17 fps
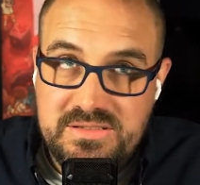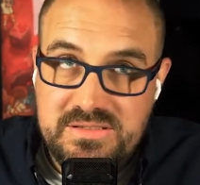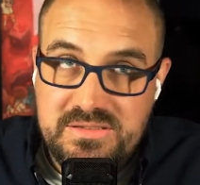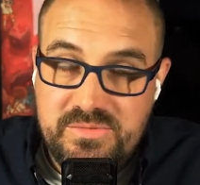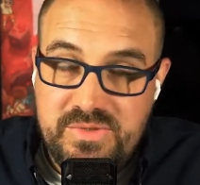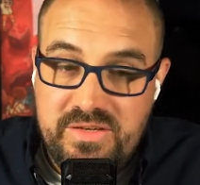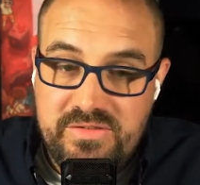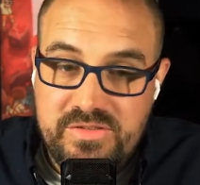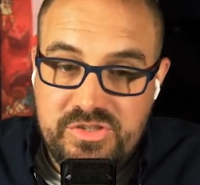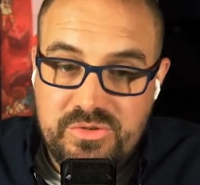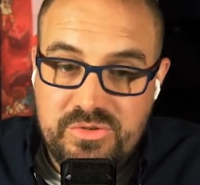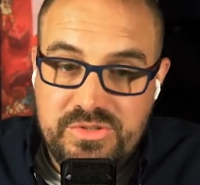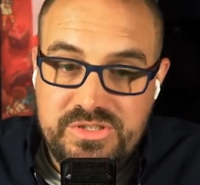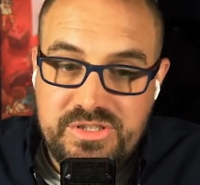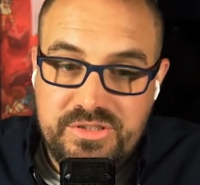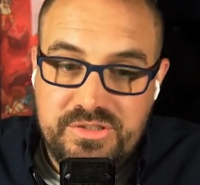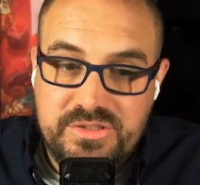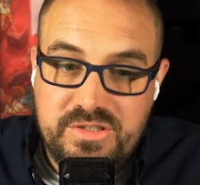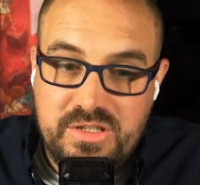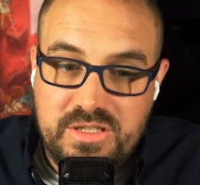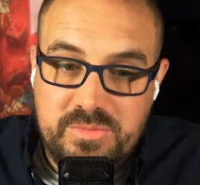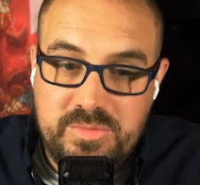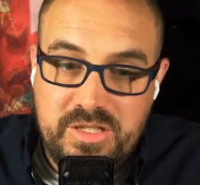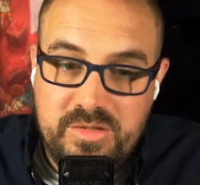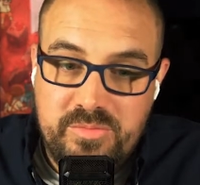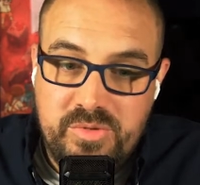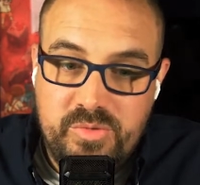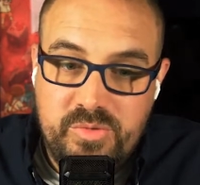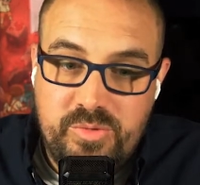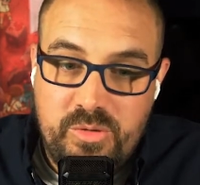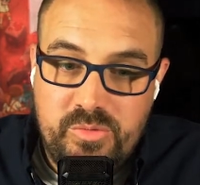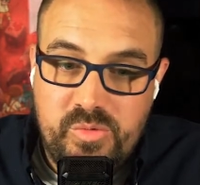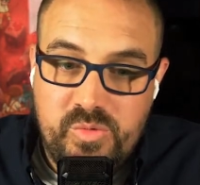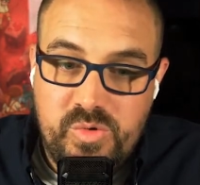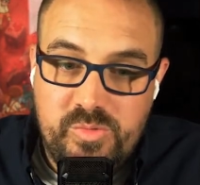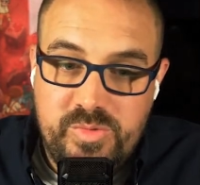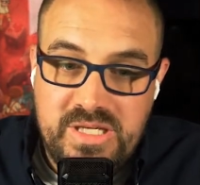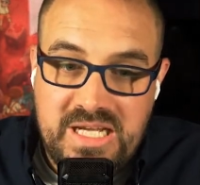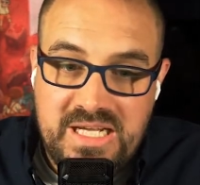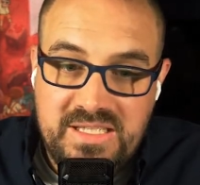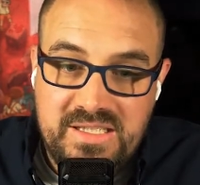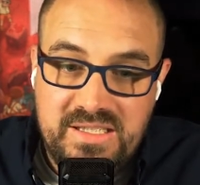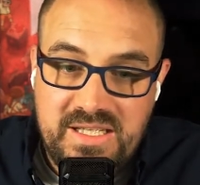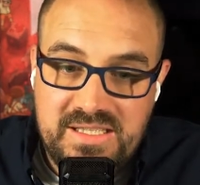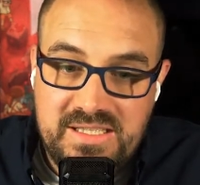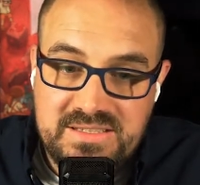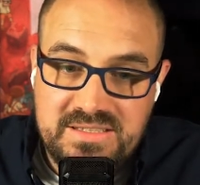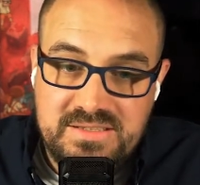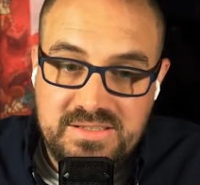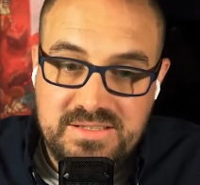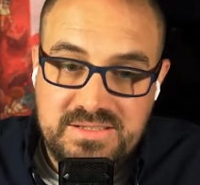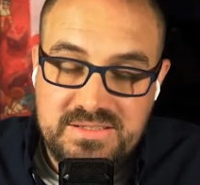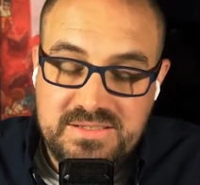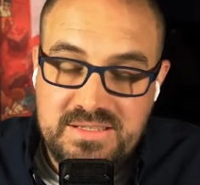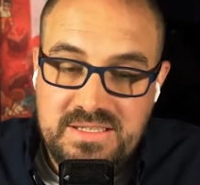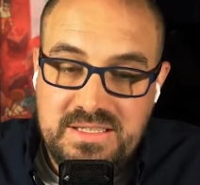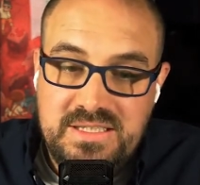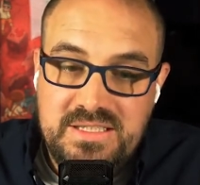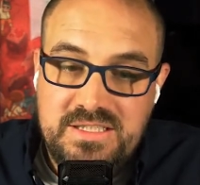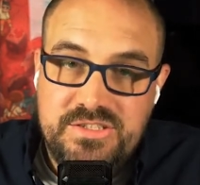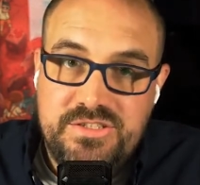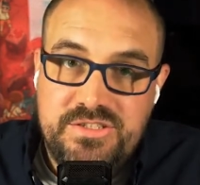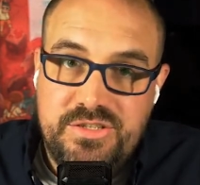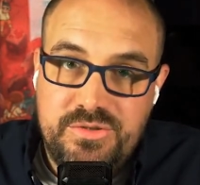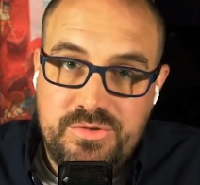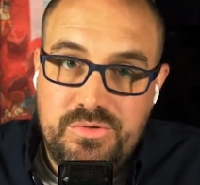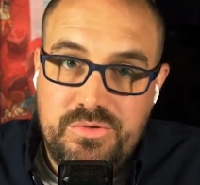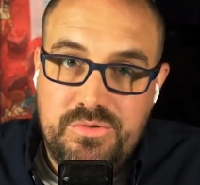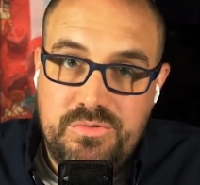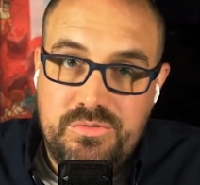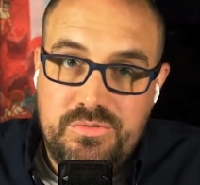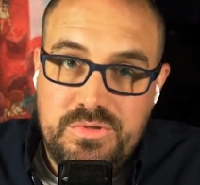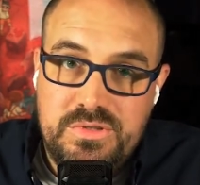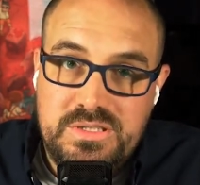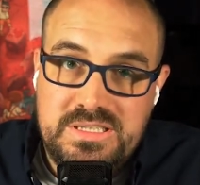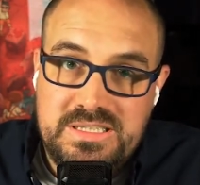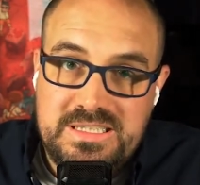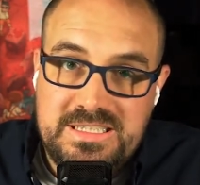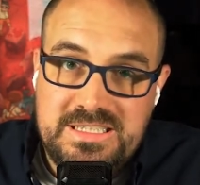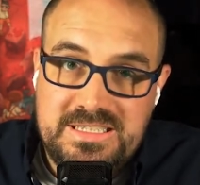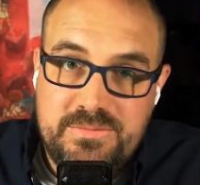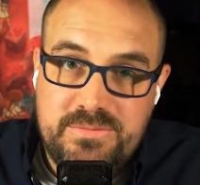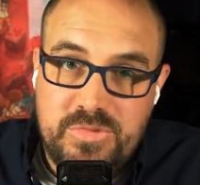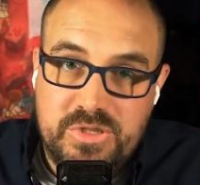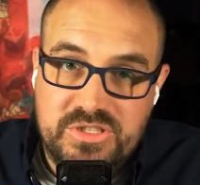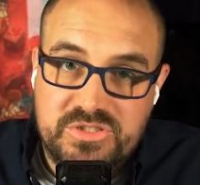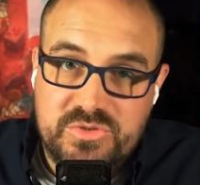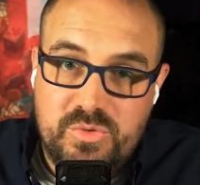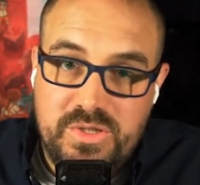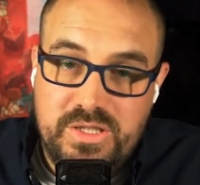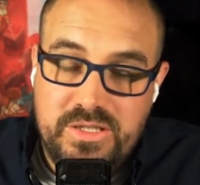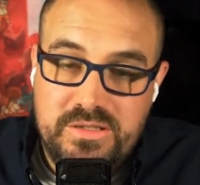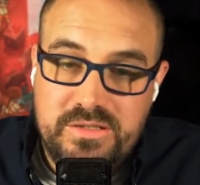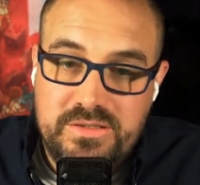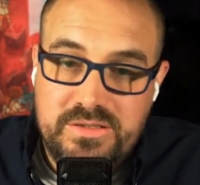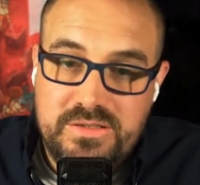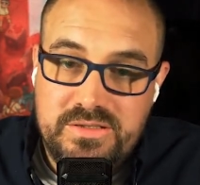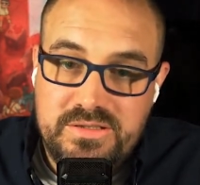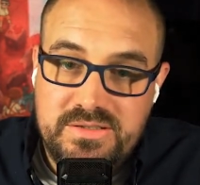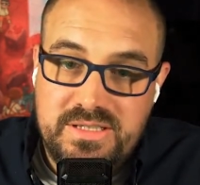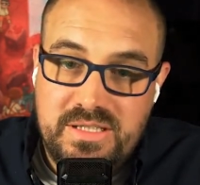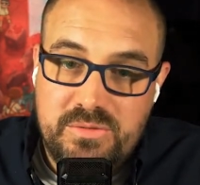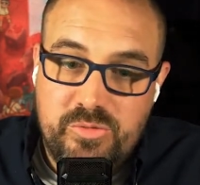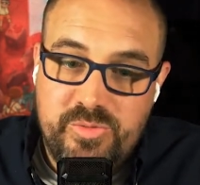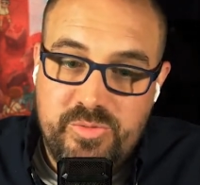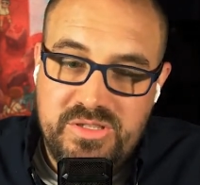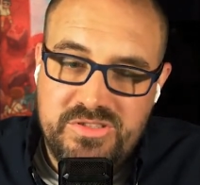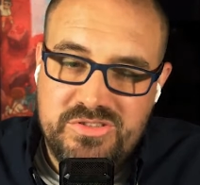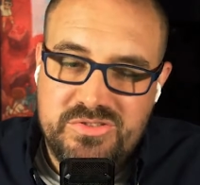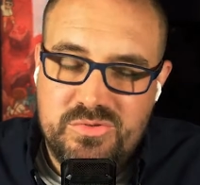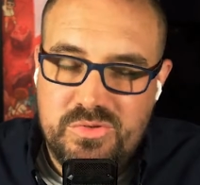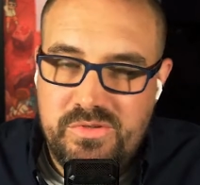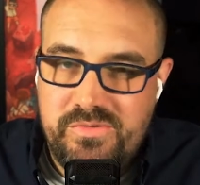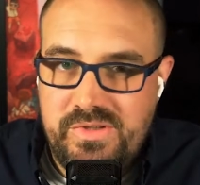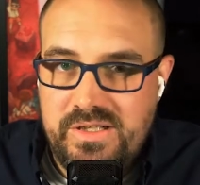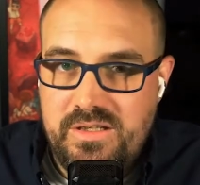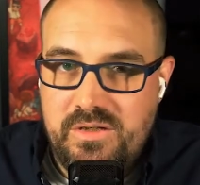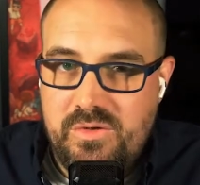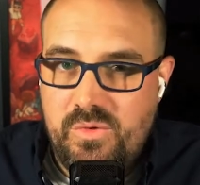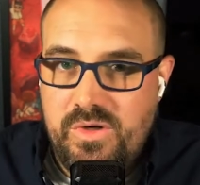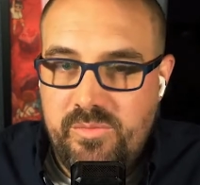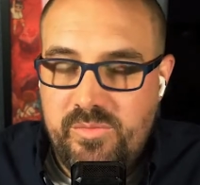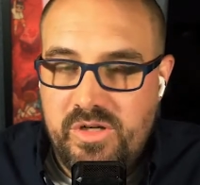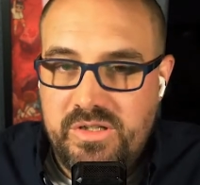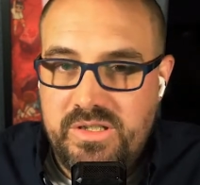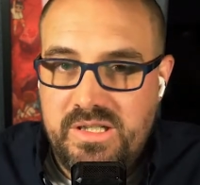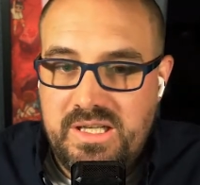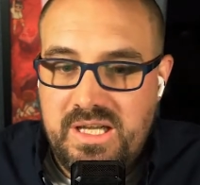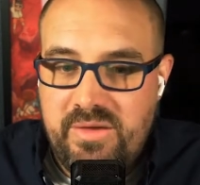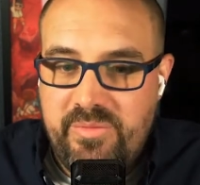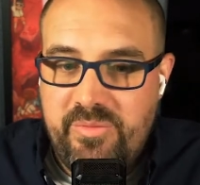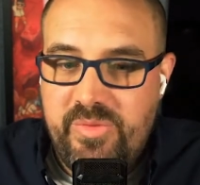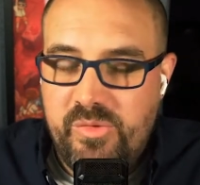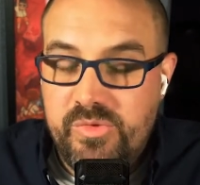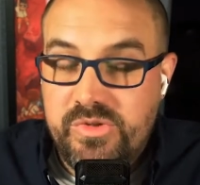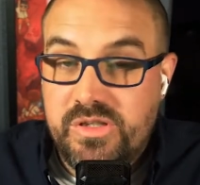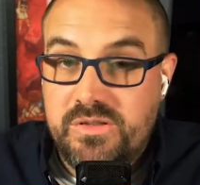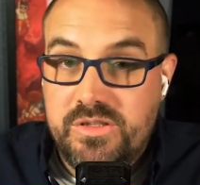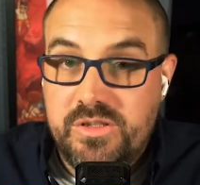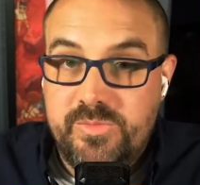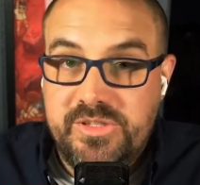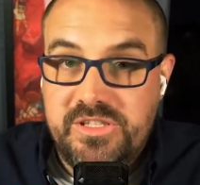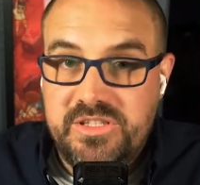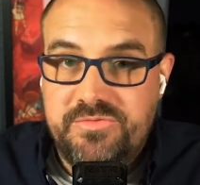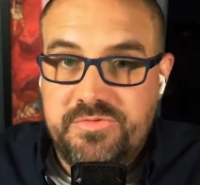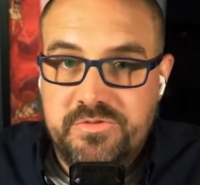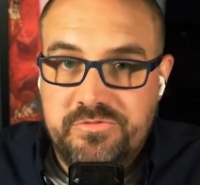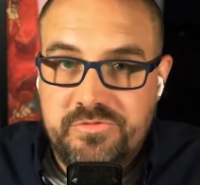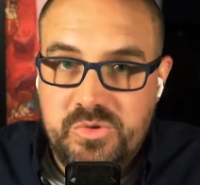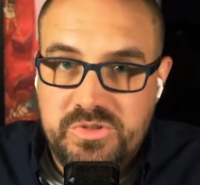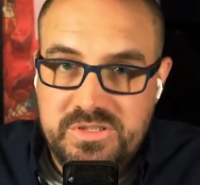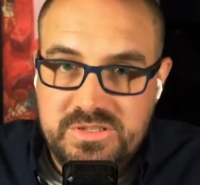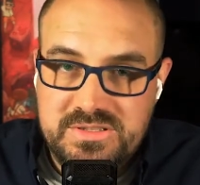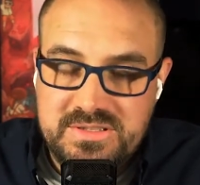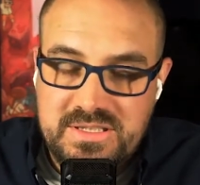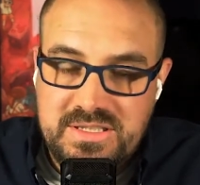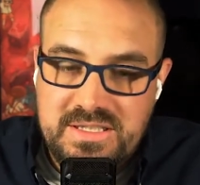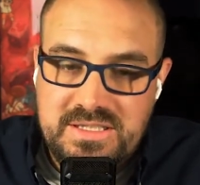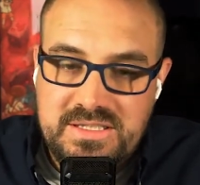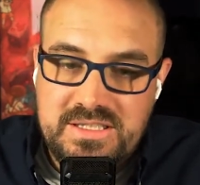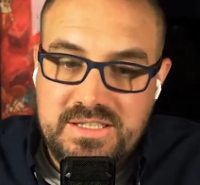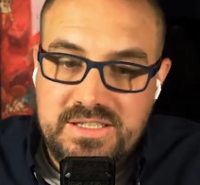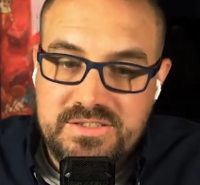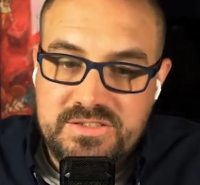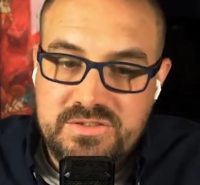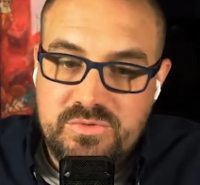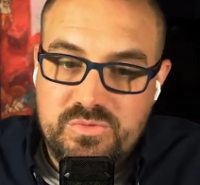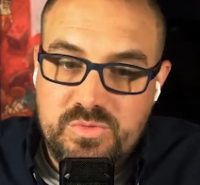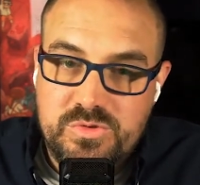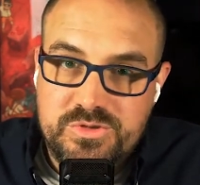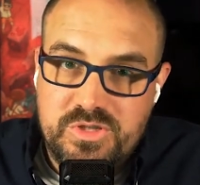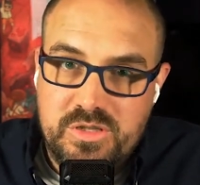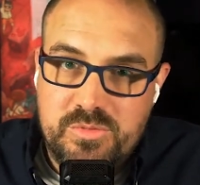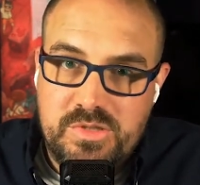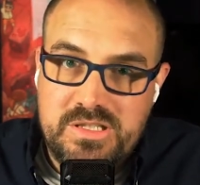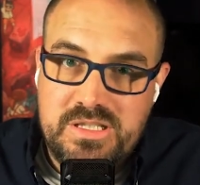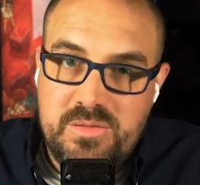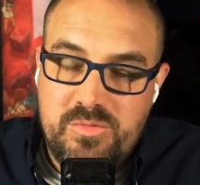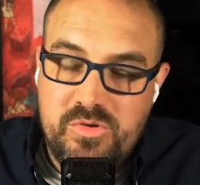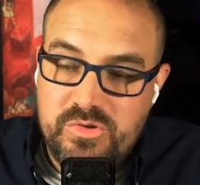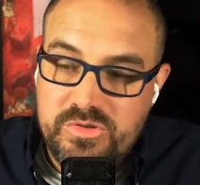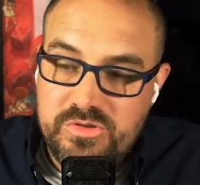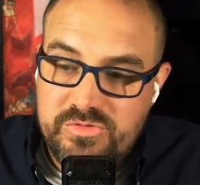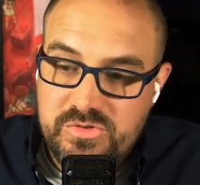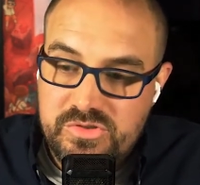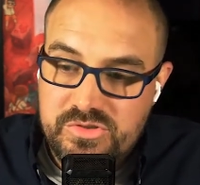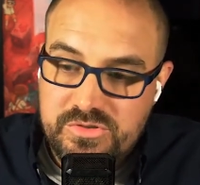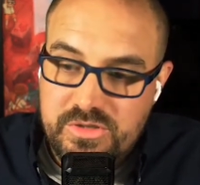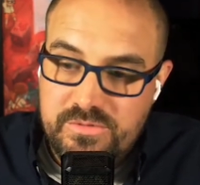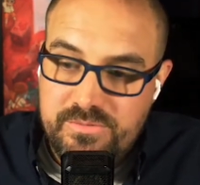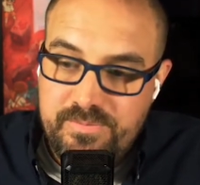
haven't shown this yet or talked about it, but we probably will be adding an asset list to Market Square. That will be sort of like a coin market cap, but with a little bit different focus. So we'll talk about that more in the future, though.